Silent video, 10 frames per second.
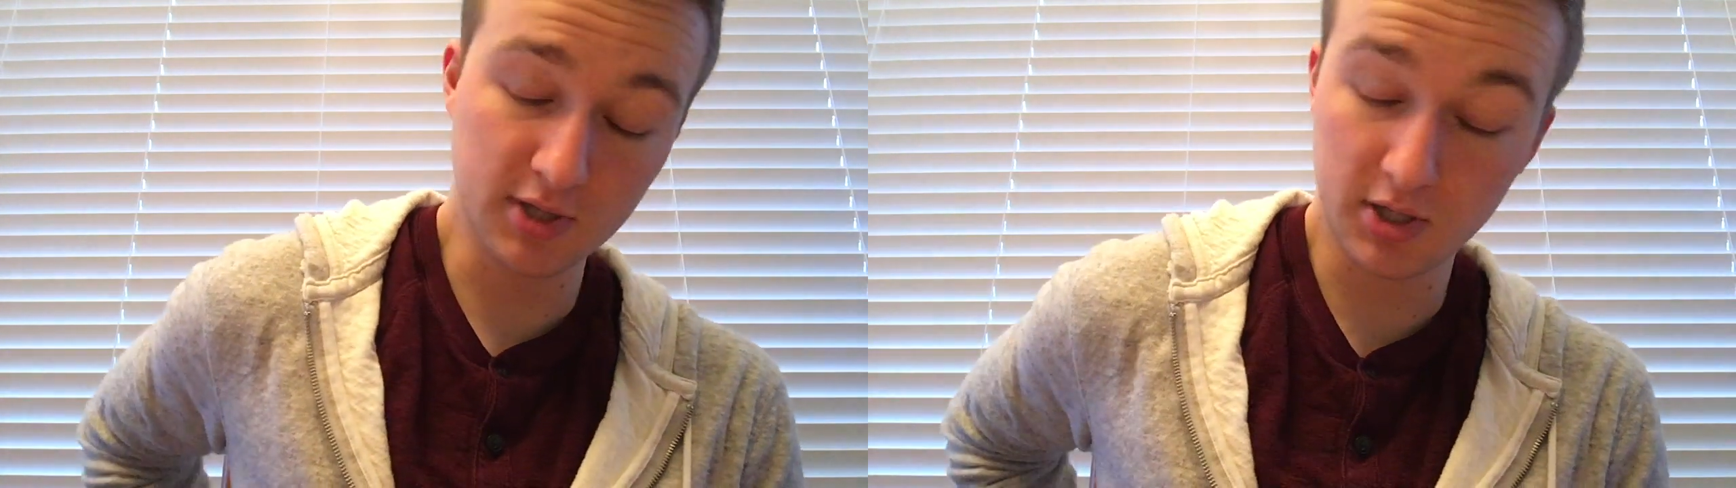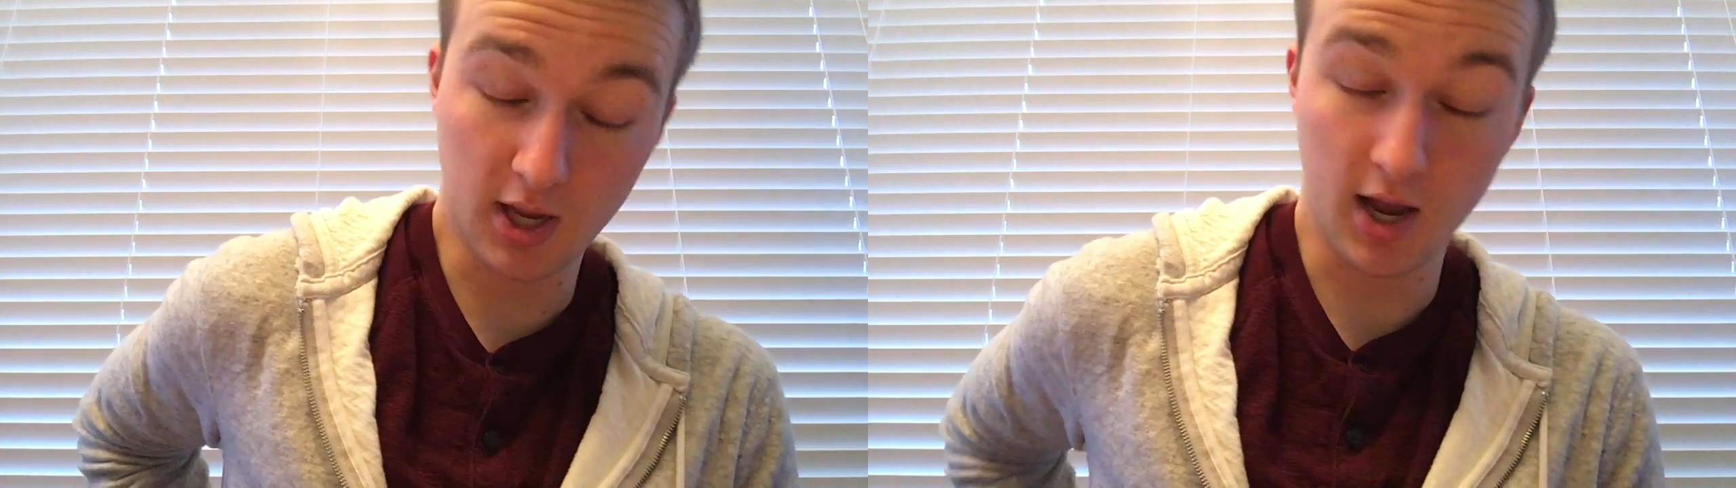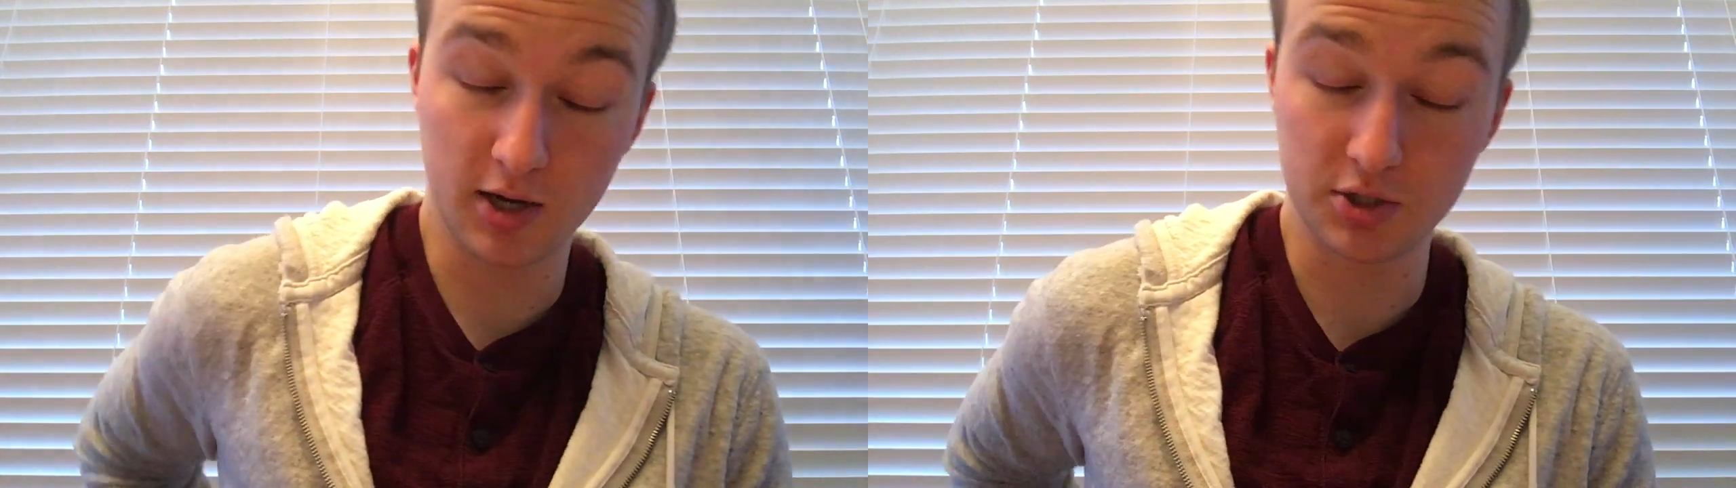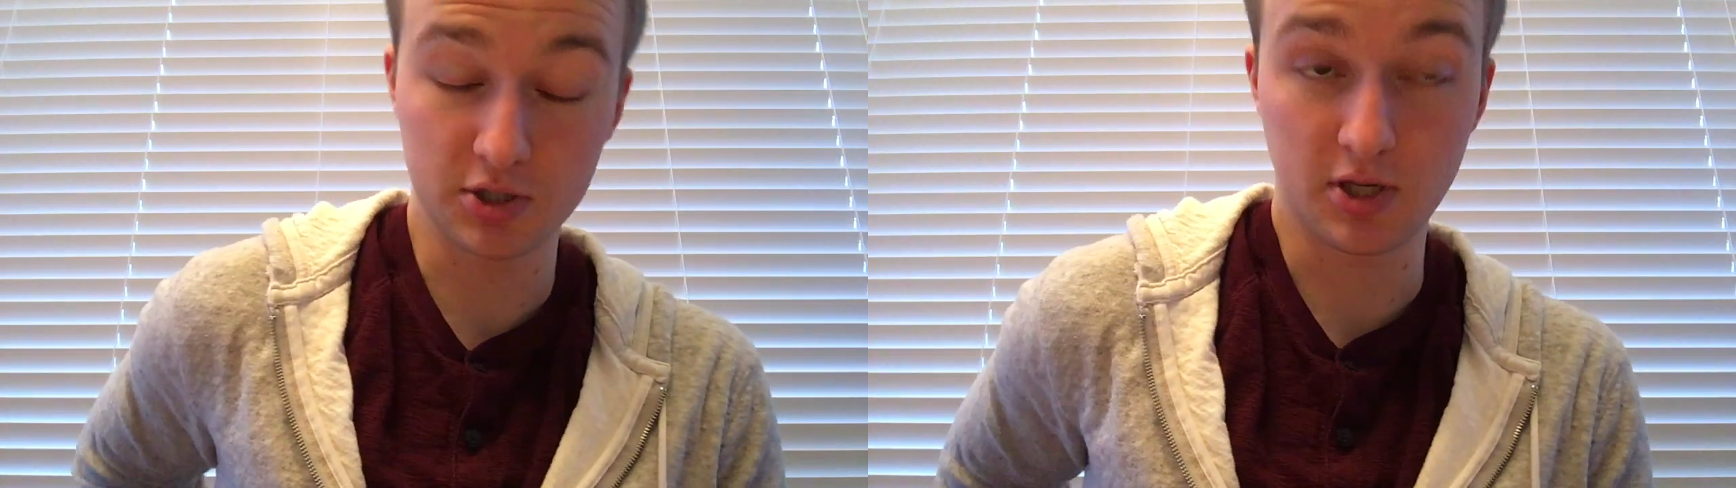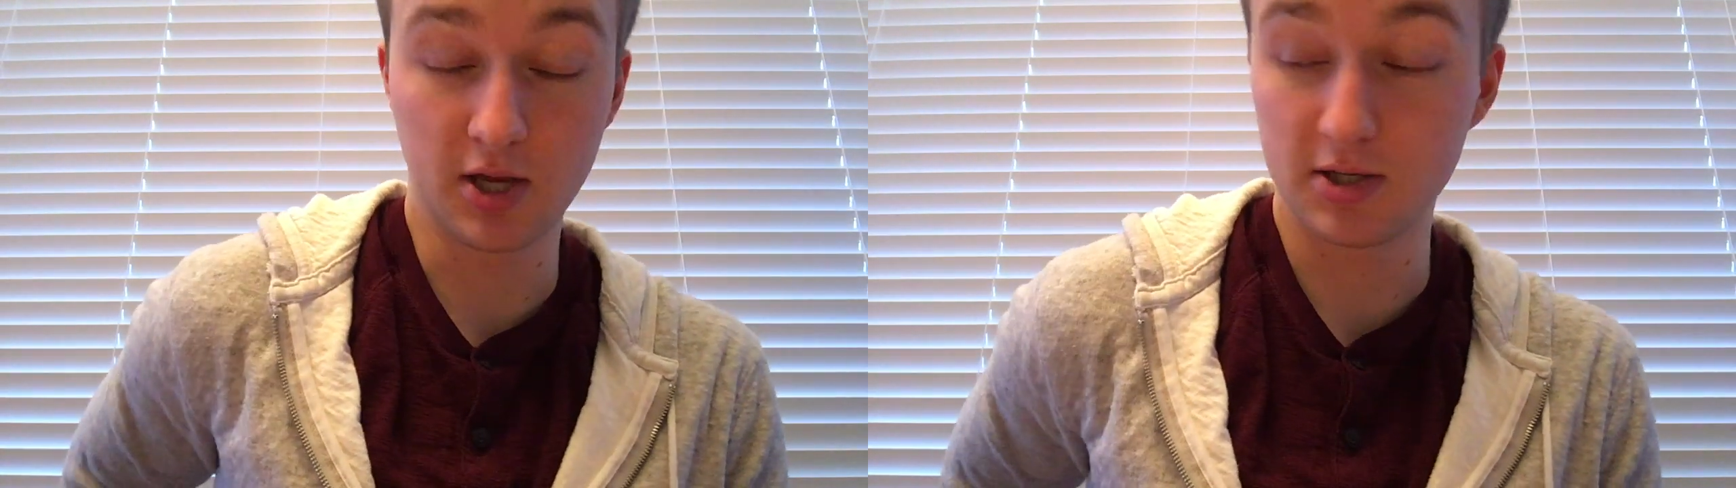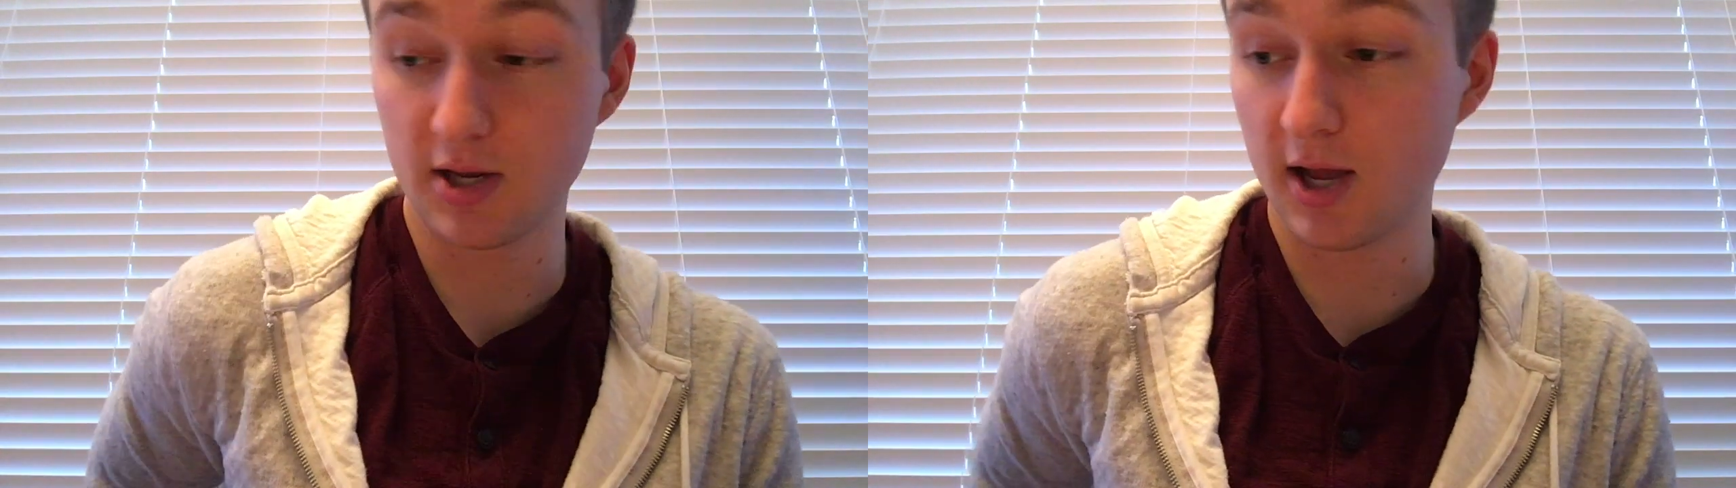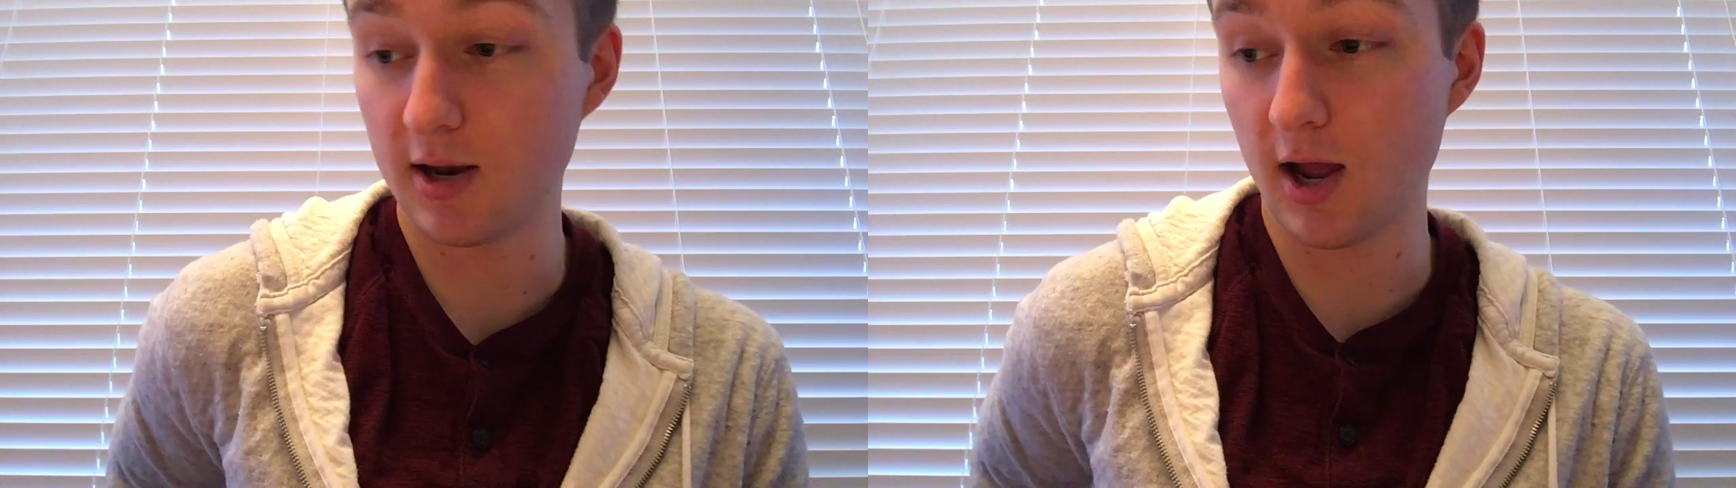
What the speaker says: I kind of just hinted at,